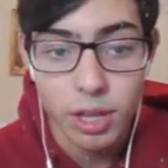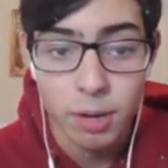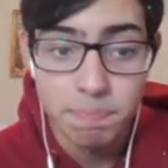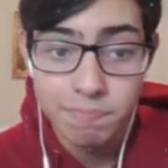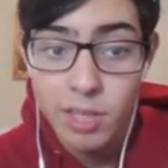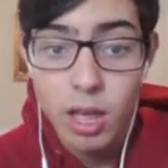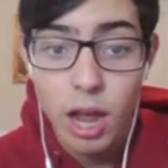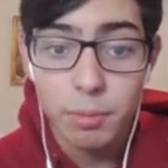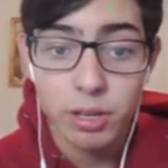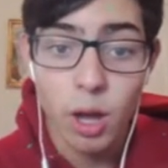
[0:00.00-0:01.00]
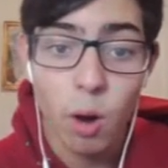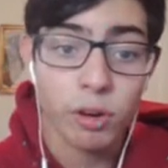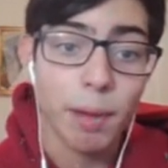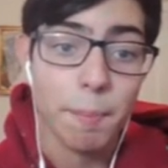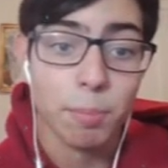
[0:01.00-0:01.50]
So I'm gonna go
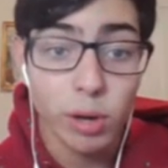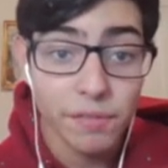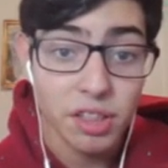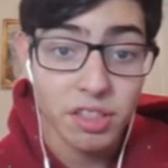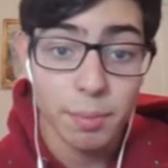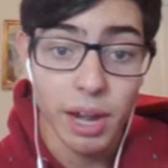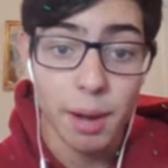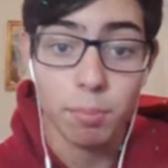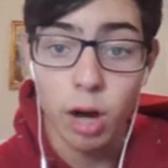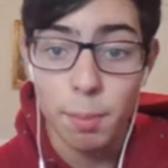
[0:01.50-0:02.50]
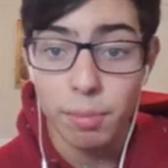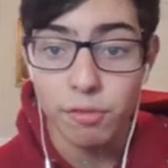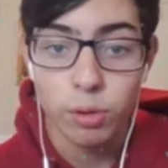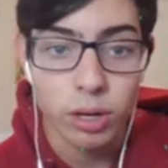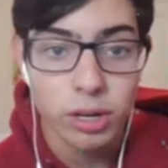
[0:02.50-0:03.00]
over my previous team that I brought
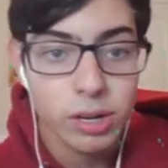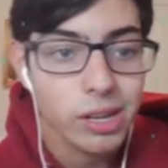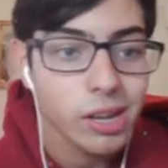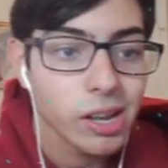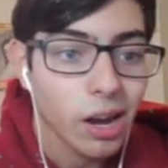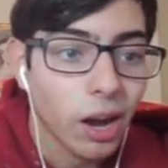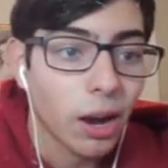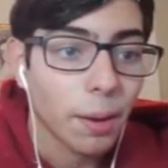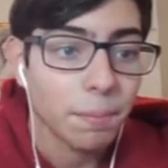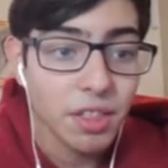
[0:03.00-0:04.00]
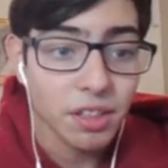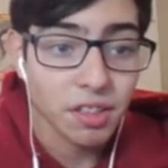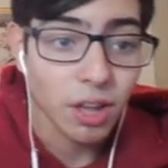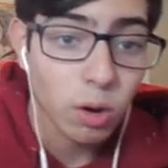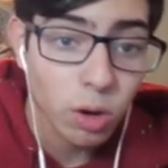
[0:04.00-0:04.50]
before. This
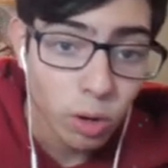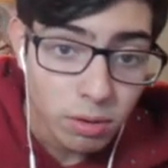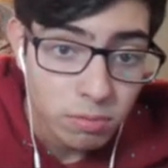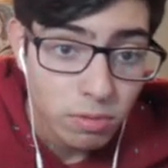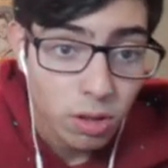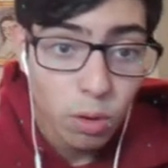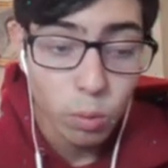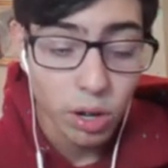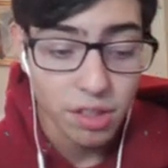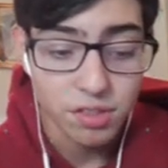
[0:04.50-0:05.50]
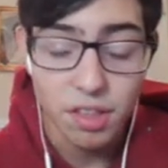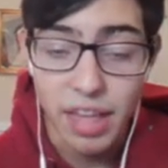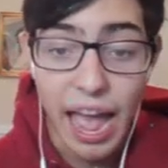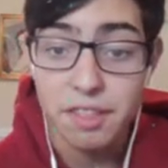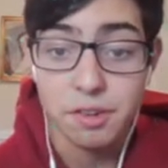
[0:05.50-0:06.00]
Excel Gore was just a
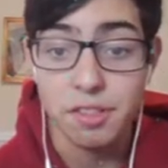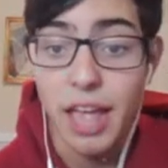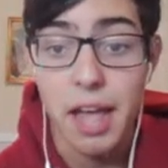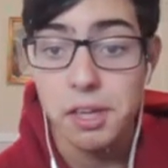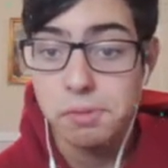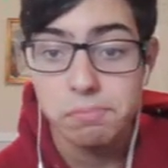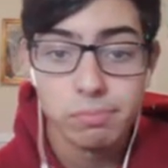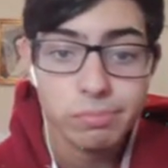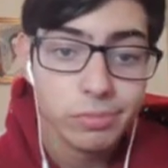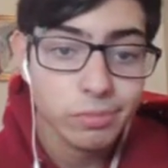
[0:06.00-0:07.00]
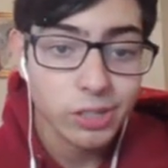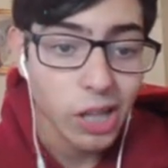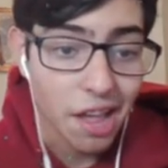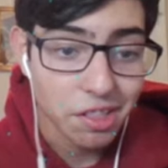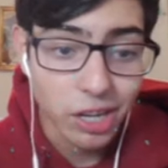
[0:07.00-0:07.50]
hazard stacking,
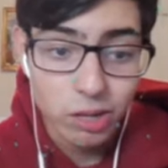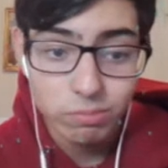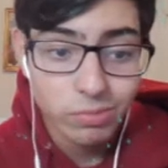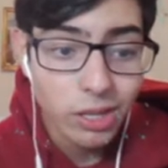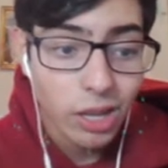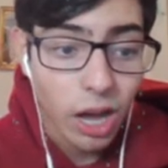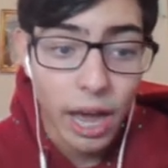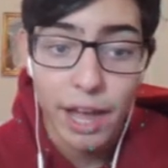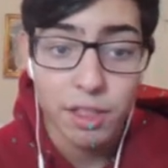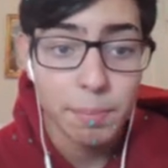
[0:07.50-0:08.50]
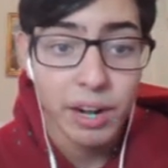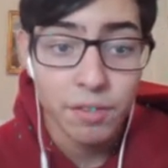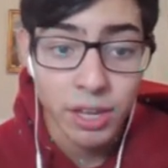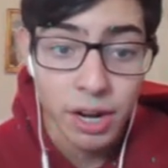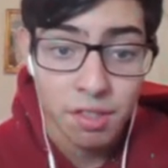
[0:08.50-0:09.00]
classic. I outsped
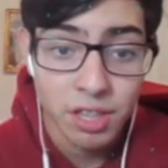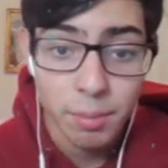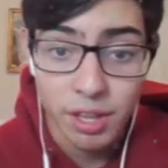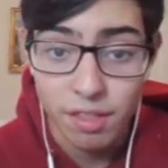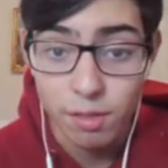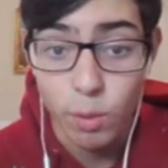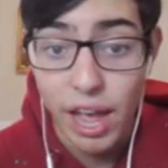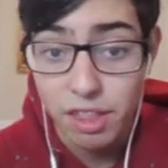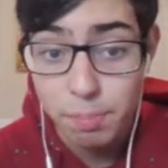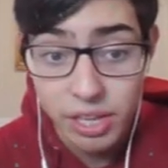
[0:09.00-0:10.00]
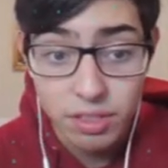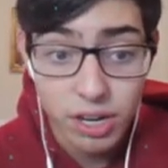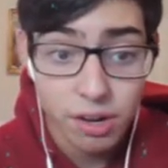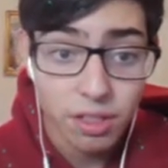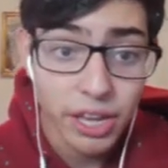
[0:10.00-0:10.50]
everything on his team because it's a wax speed
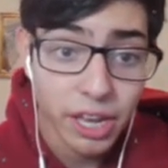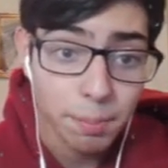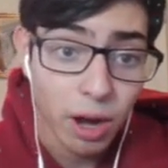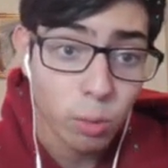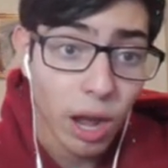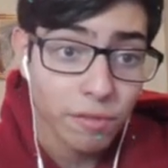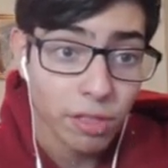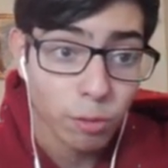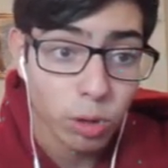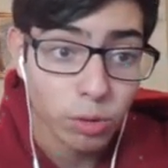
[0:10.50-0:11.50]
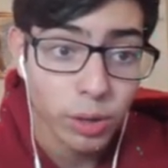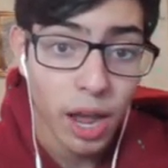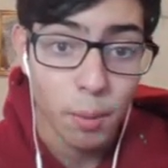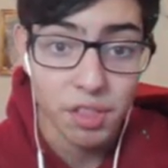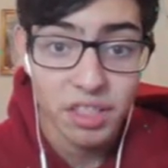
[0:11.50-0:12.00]
tiers, hidden power rock for the Volcarona
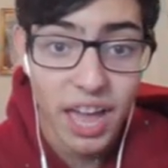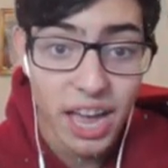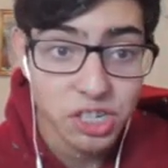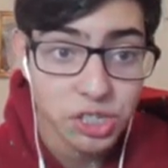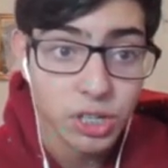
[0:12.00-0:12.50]
out with Sash.